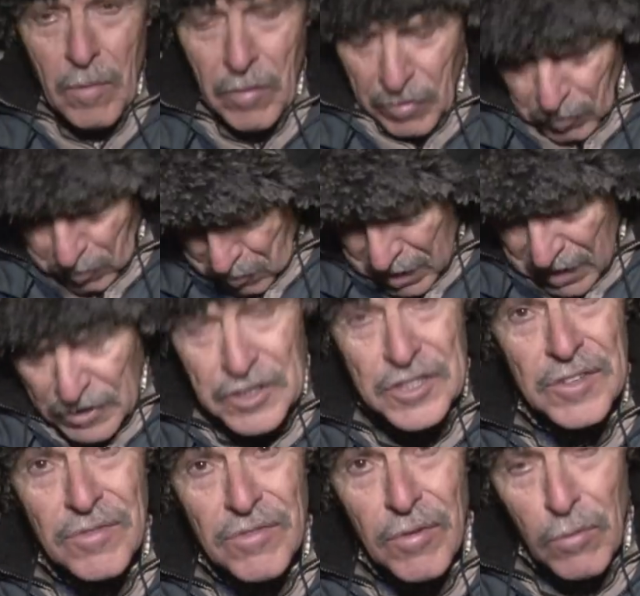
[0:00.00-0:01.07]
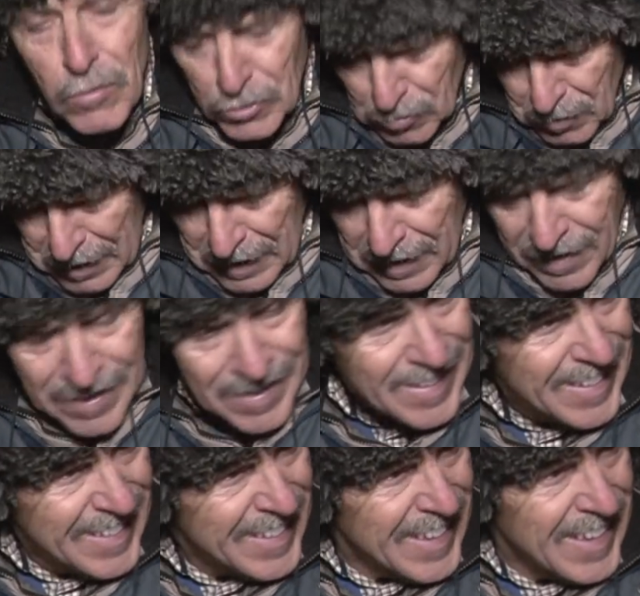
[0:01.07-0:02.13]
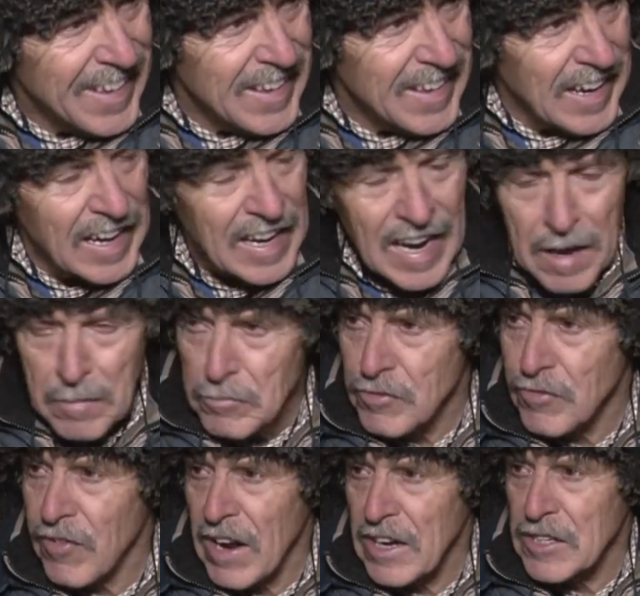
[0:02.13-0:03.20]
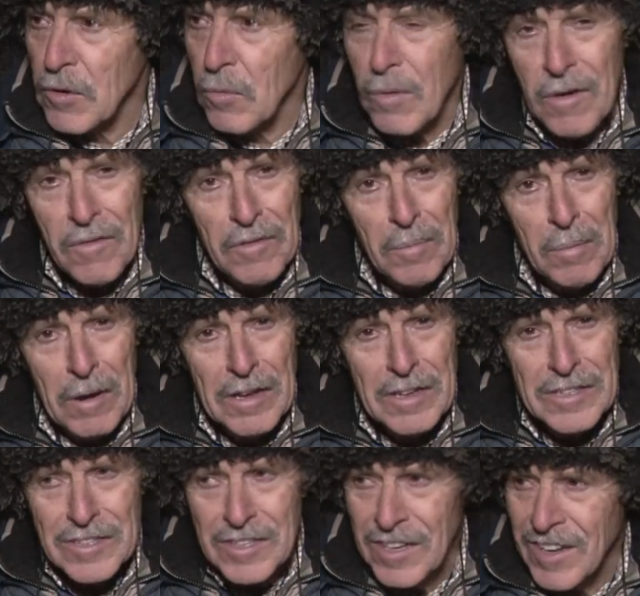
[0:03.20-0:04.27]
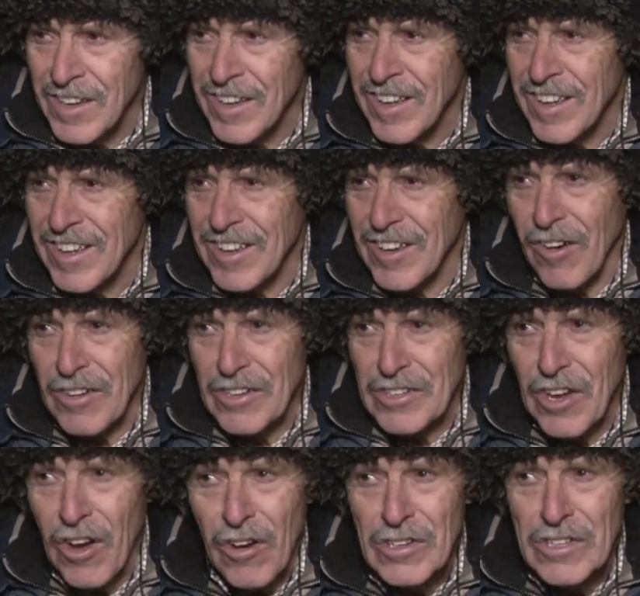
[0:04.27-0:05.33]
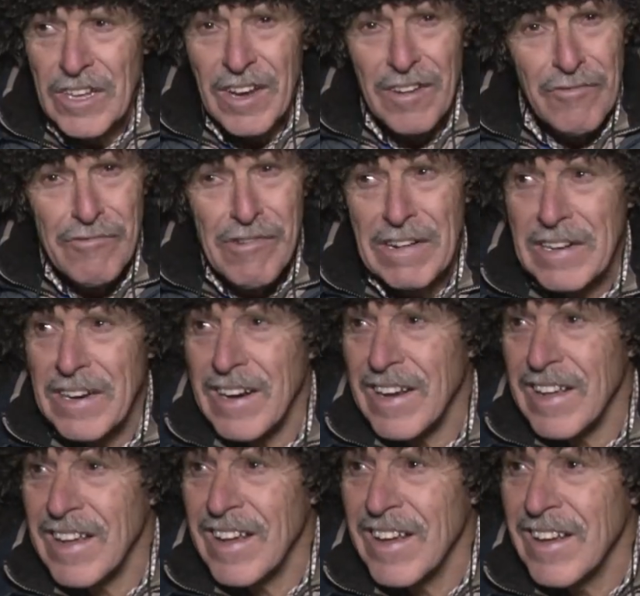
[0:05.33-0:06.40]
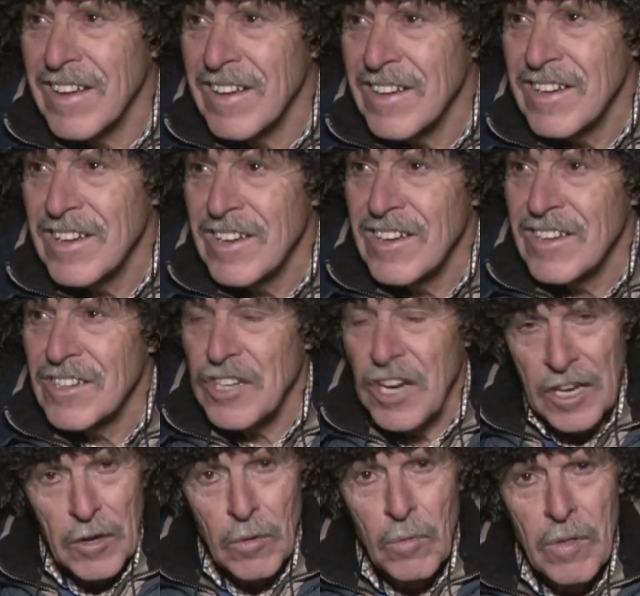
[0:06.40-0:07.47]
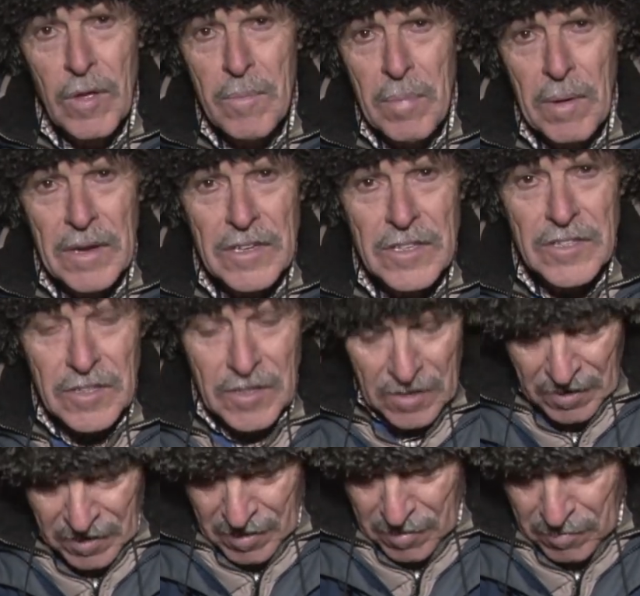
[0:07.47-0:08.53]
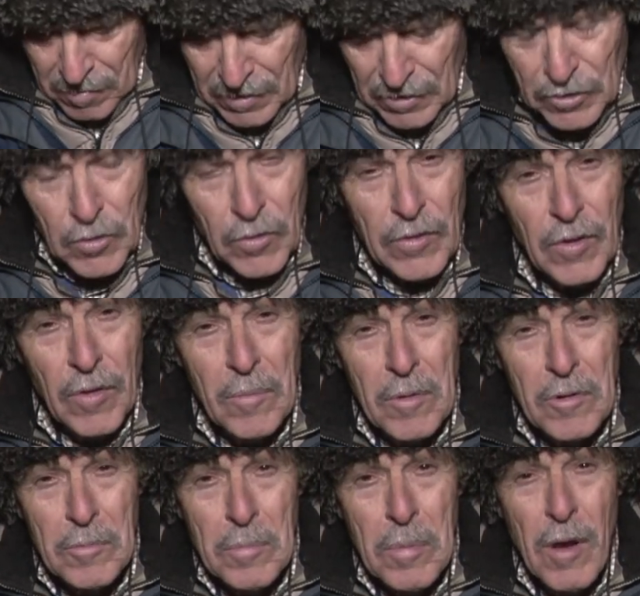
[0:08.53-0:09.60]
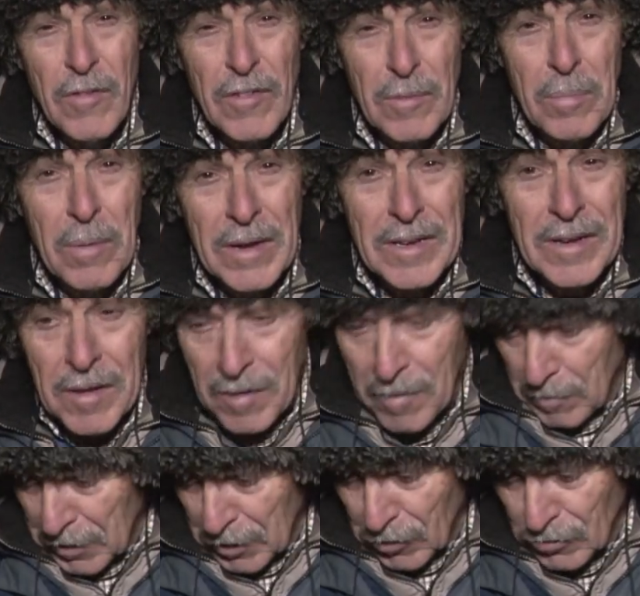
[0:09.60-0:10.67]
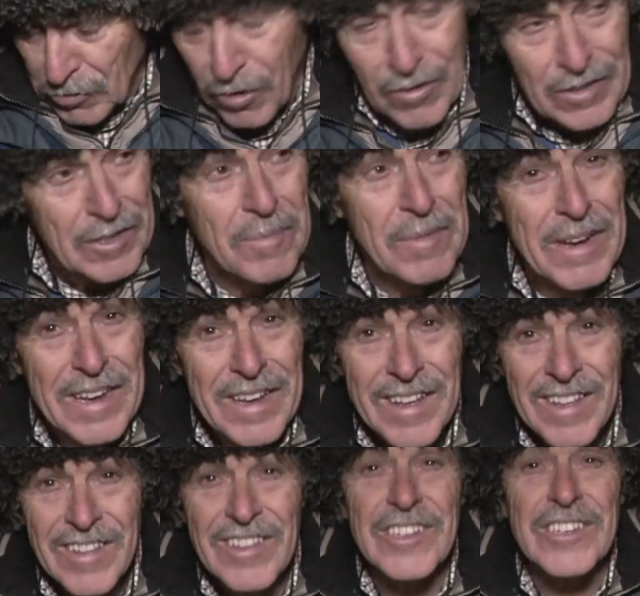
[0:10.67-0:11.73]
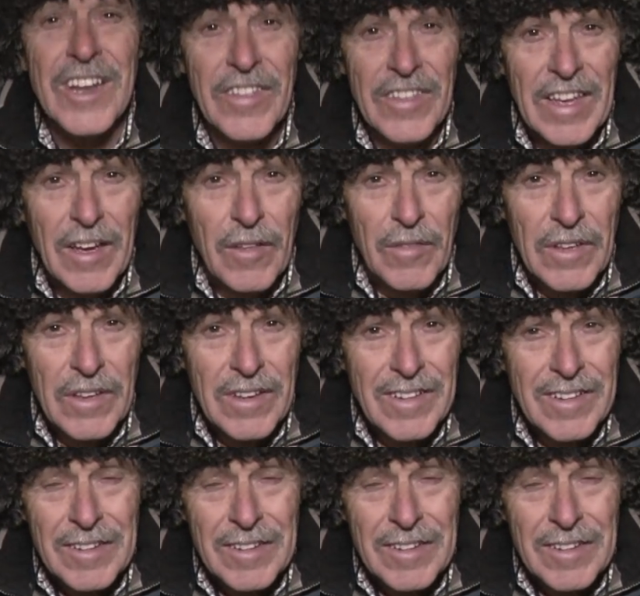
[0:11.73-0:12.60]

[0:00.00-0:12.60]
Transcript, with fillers: the old match is in full swing. Headlamps flashing all over the place. Guys casting out frantically, checking all their baits, making sure they've got the most perfect bait, but it looks like to me there's nothing out there